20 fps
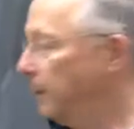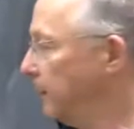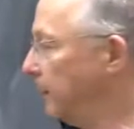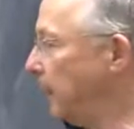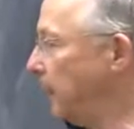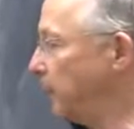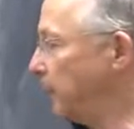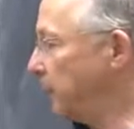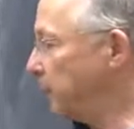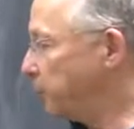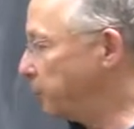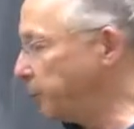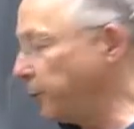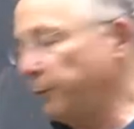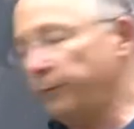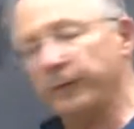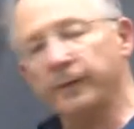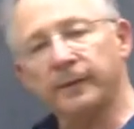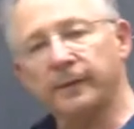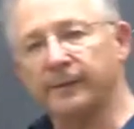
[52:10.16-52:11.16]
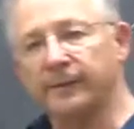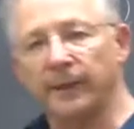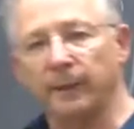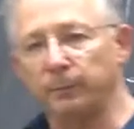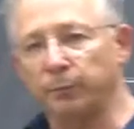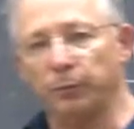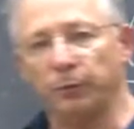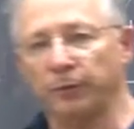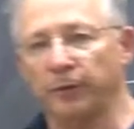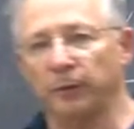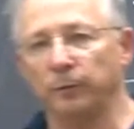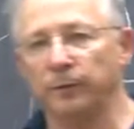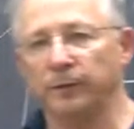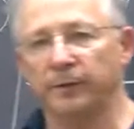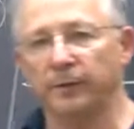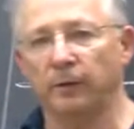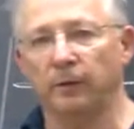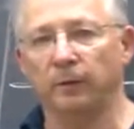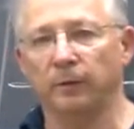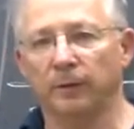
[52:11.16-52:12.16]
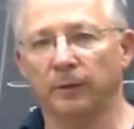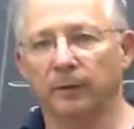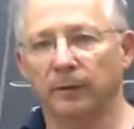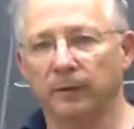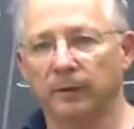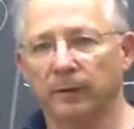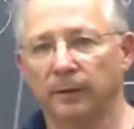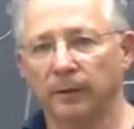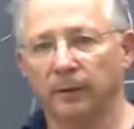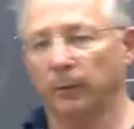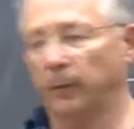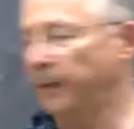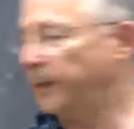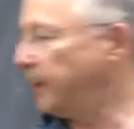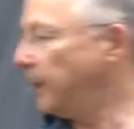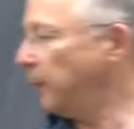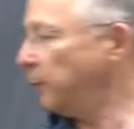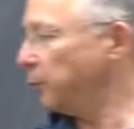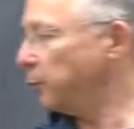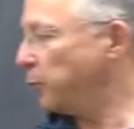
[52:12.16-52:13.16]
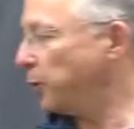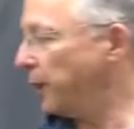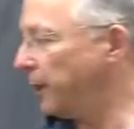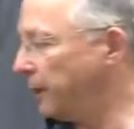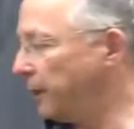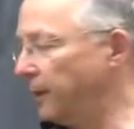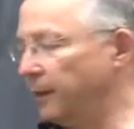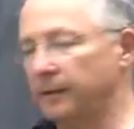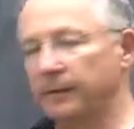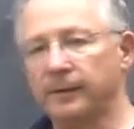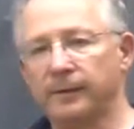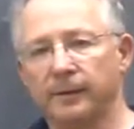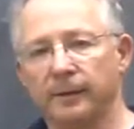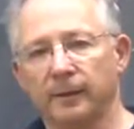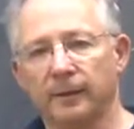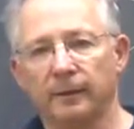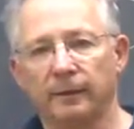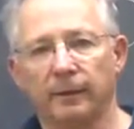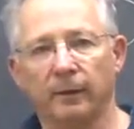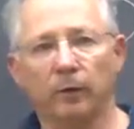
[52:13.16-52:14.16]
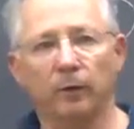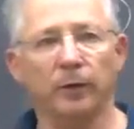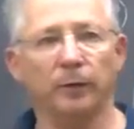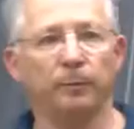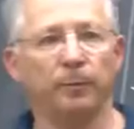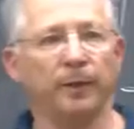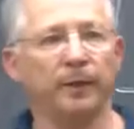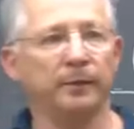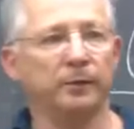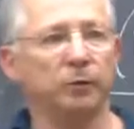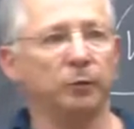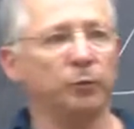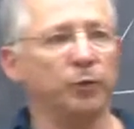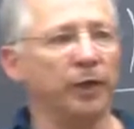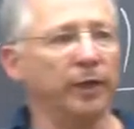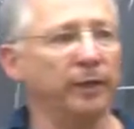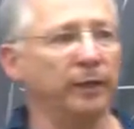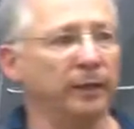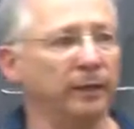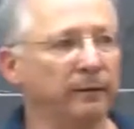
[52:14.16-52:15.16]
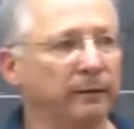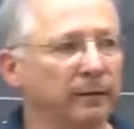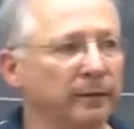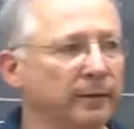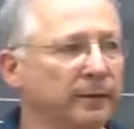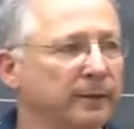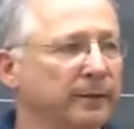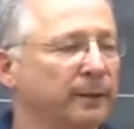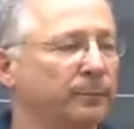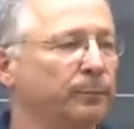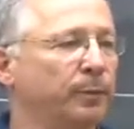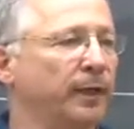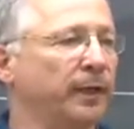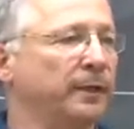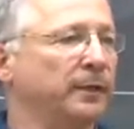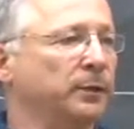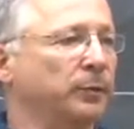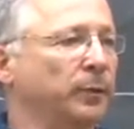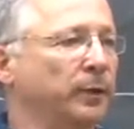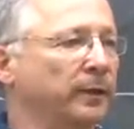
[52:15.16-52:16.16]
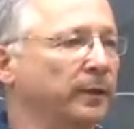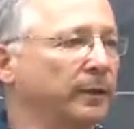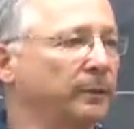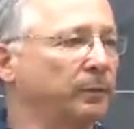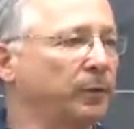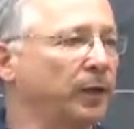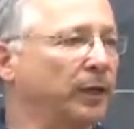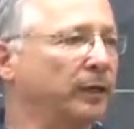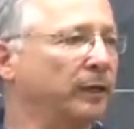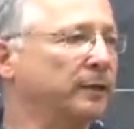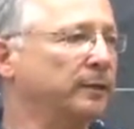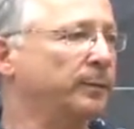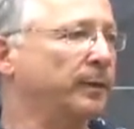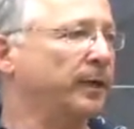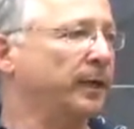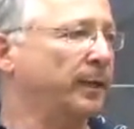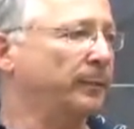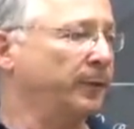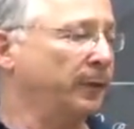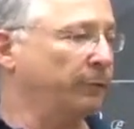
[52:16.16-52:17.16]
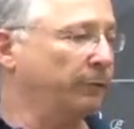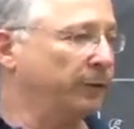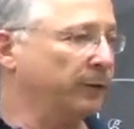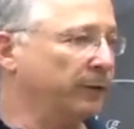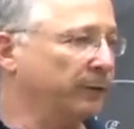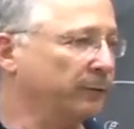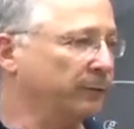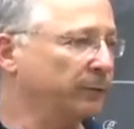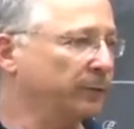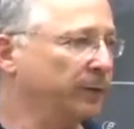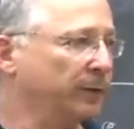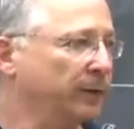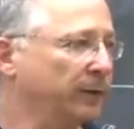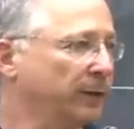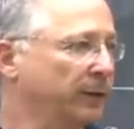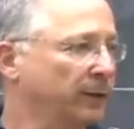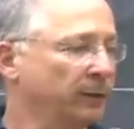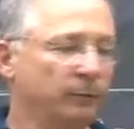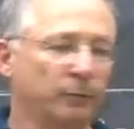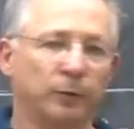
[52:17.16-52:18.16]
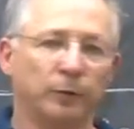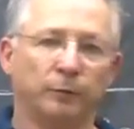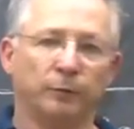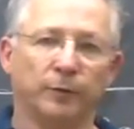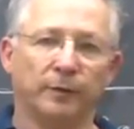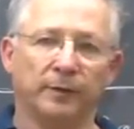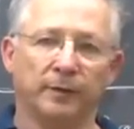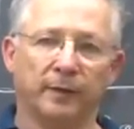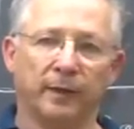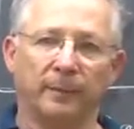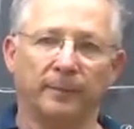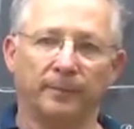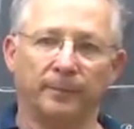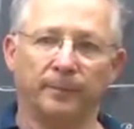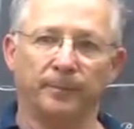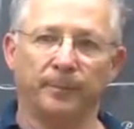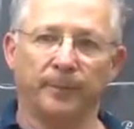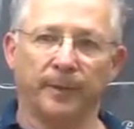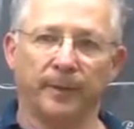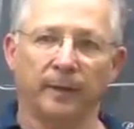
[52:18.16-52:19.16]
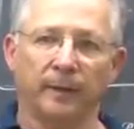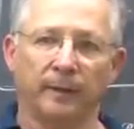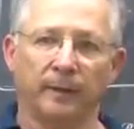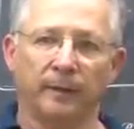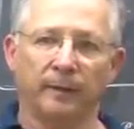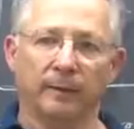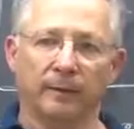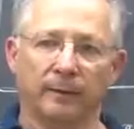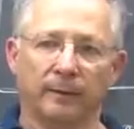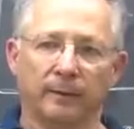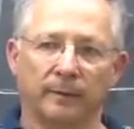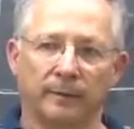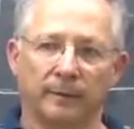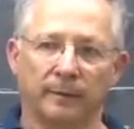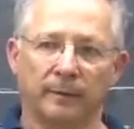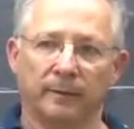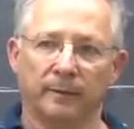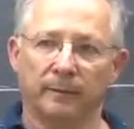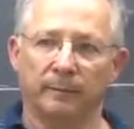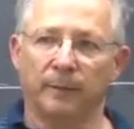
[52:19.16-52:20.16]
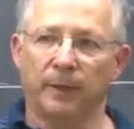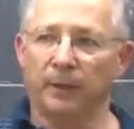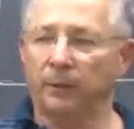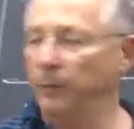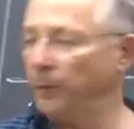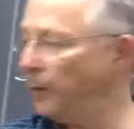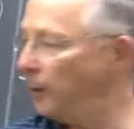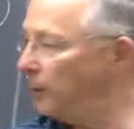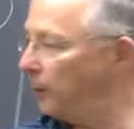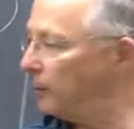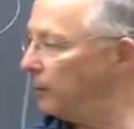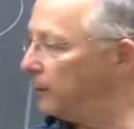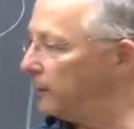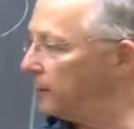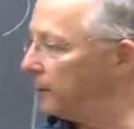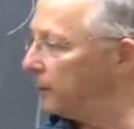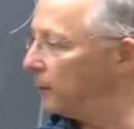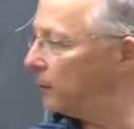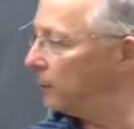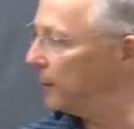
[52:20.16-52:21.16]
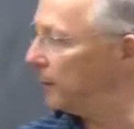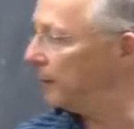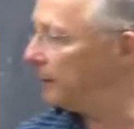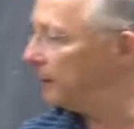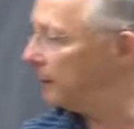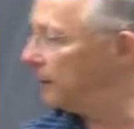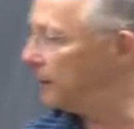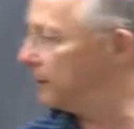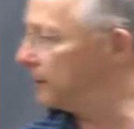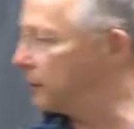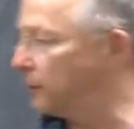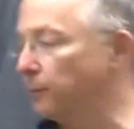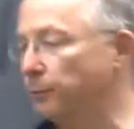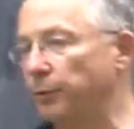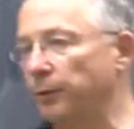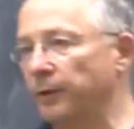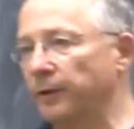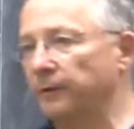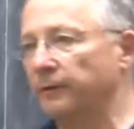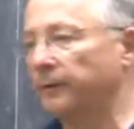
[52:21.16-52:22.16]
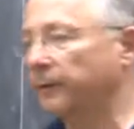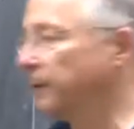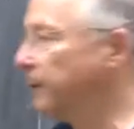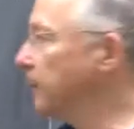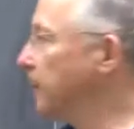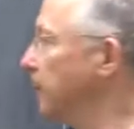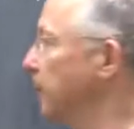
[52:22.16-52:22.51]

Now, the proof is the same proof that we saw. We count brackets, the only place to break it is the place where the brackets become even for the first time. But we also needed this component.